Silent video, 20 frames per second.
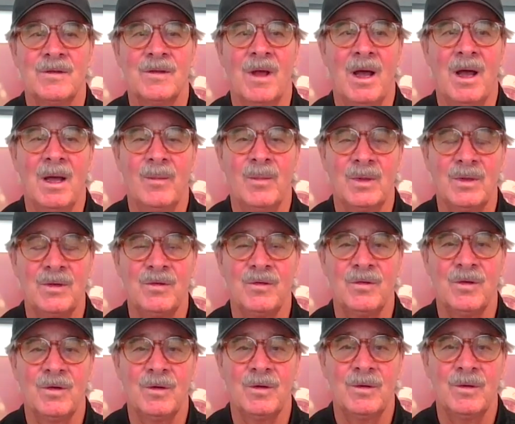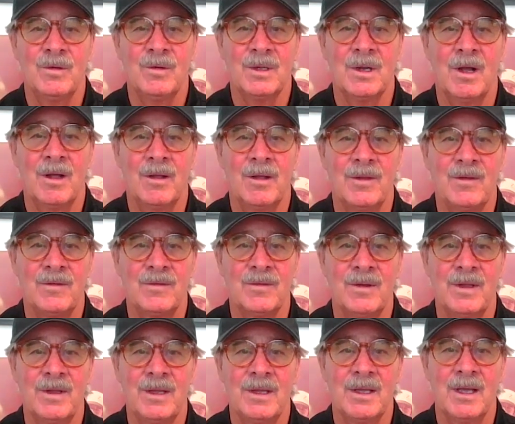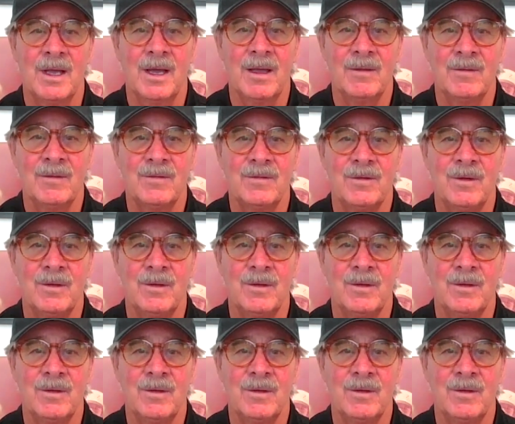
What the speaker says: Tom and Drew and all these elite guys